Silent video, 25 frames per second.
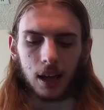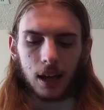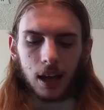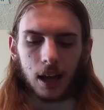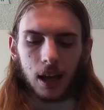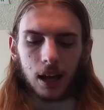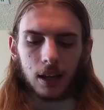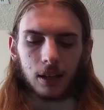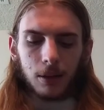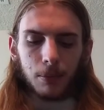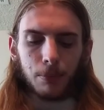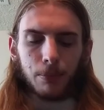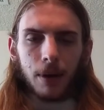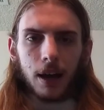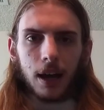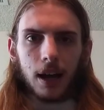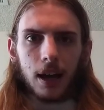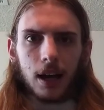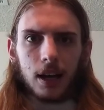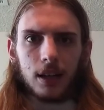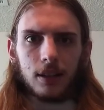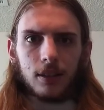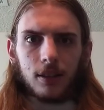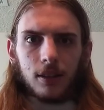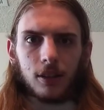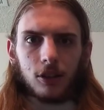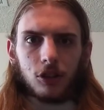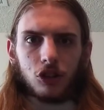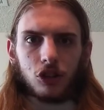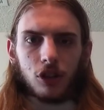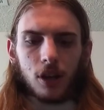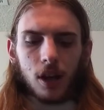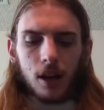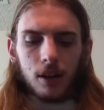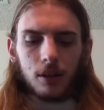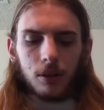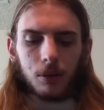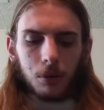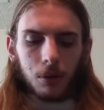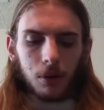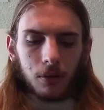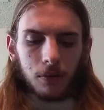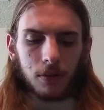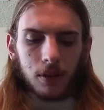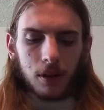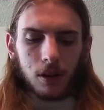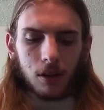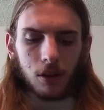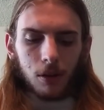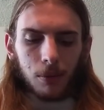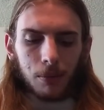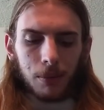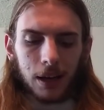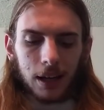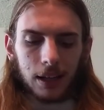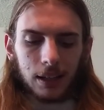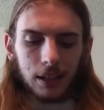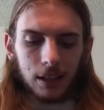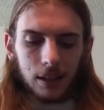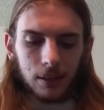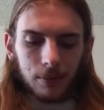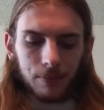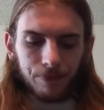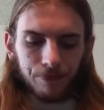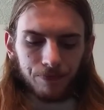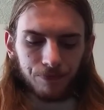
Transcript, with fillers: and abides in the shadow of the Almighty.